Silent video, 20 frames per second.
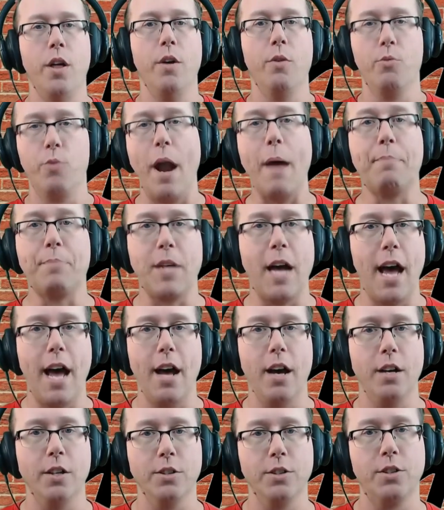
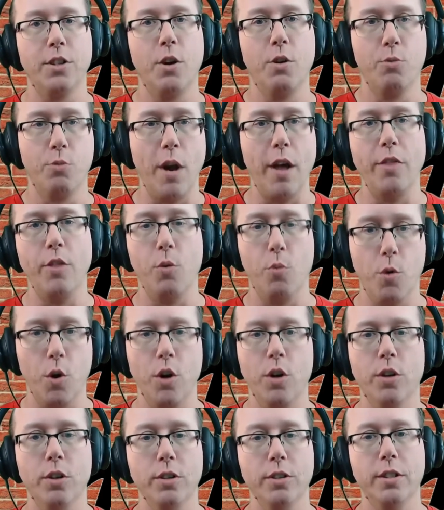reptiles run the
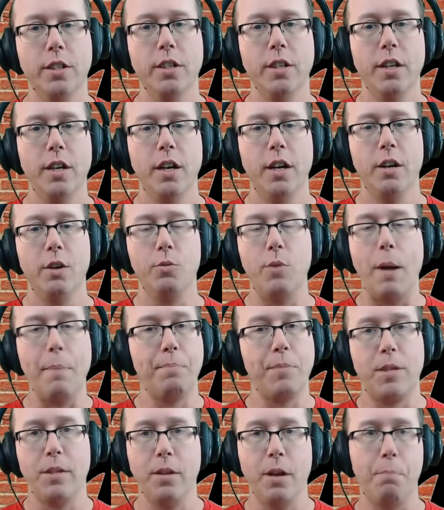world,
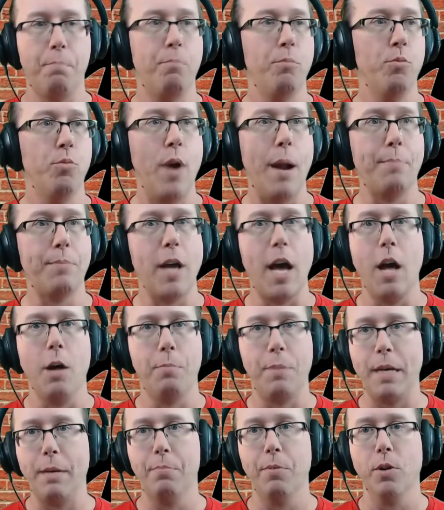rep, reptile
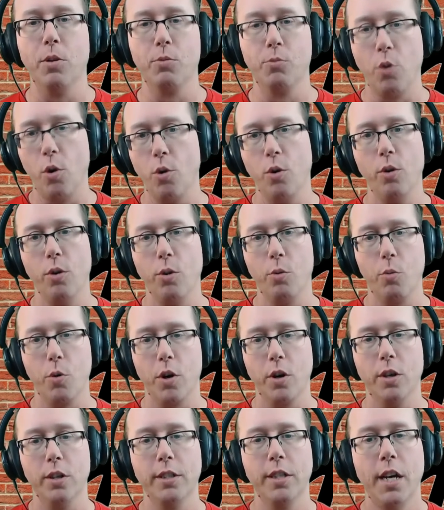people rule the
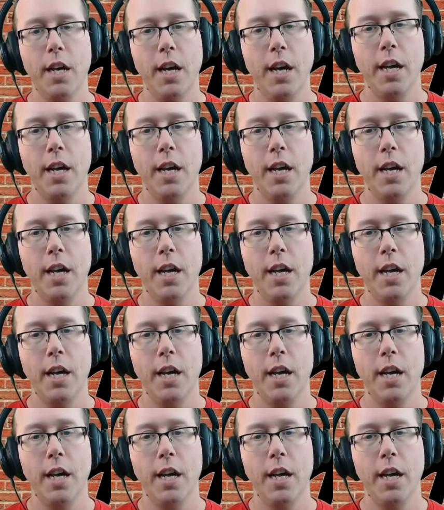world.